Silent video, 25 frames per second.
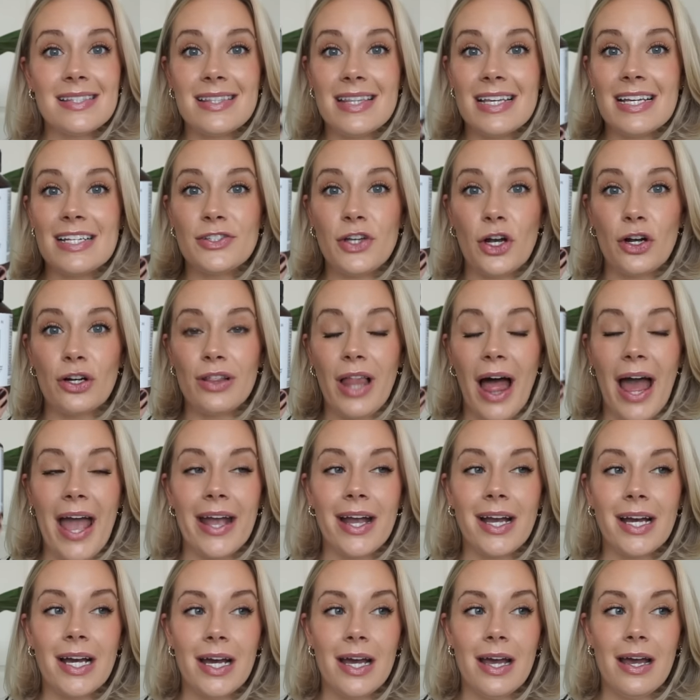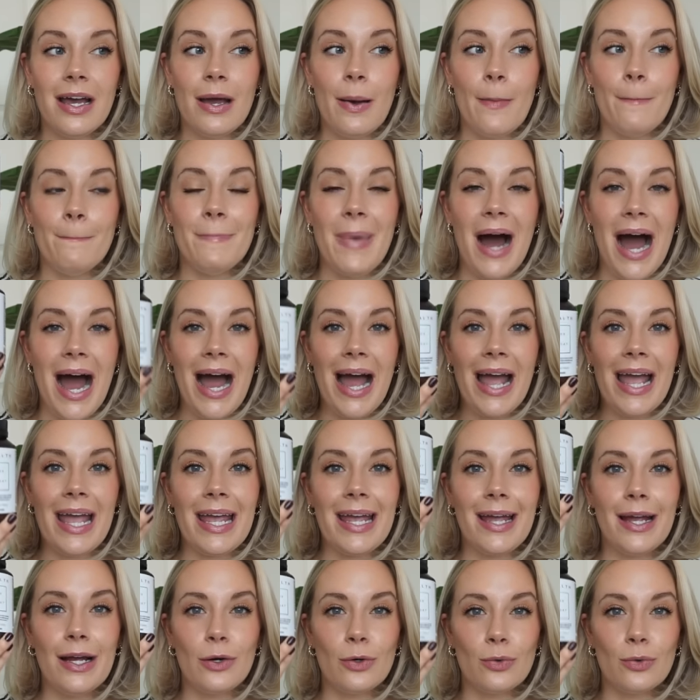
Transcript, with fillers: These are like my